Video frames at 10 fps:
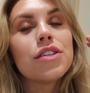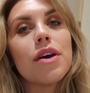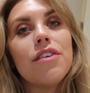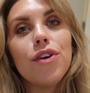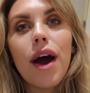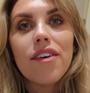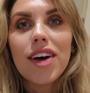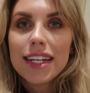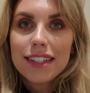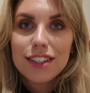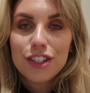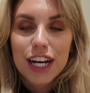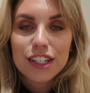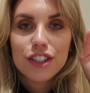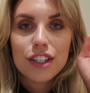So if you have any
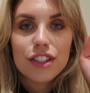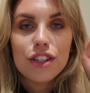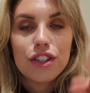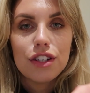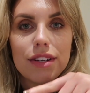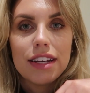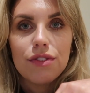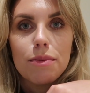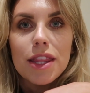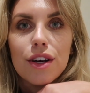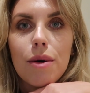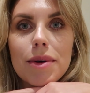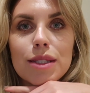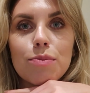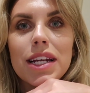suggestions, do leave them in the
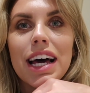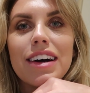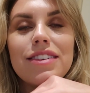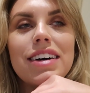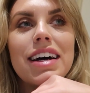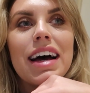comments below